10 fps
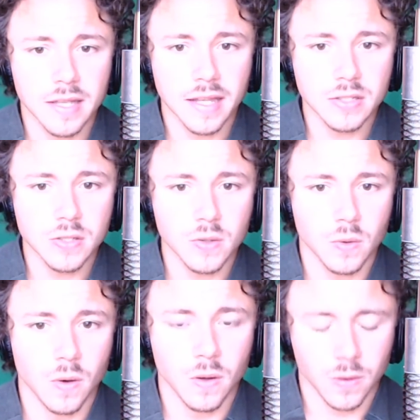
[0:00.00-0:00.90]
get you
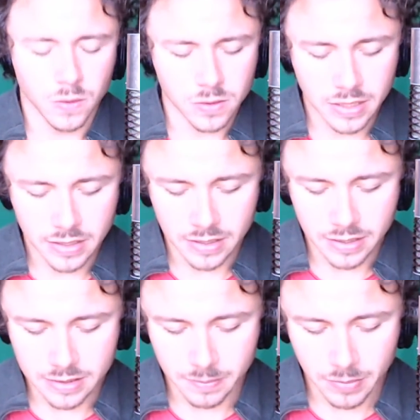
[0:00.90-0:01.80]
all, and
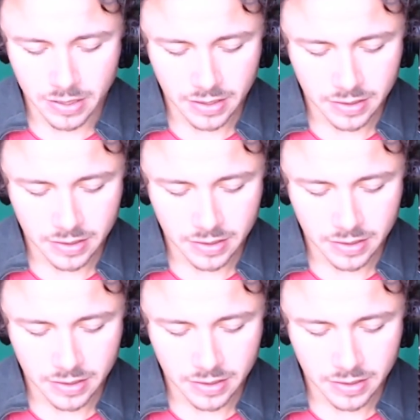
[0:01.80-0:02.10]
it's a pink